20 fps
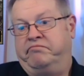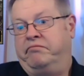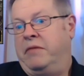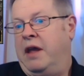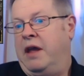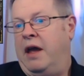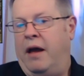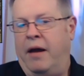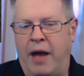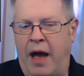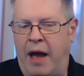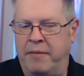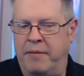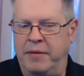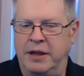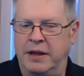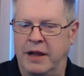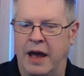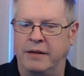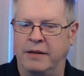I
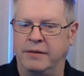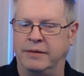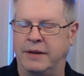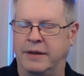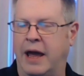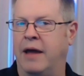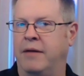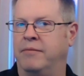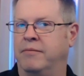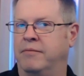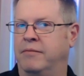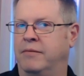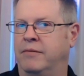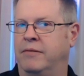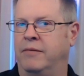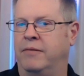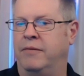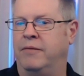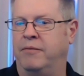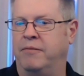mean that that
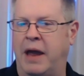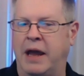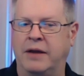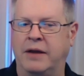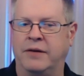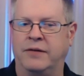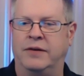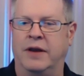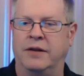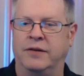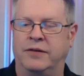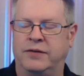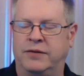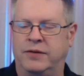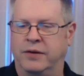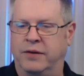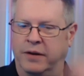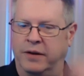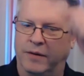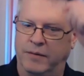makes sense
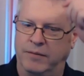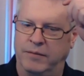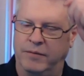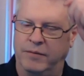to the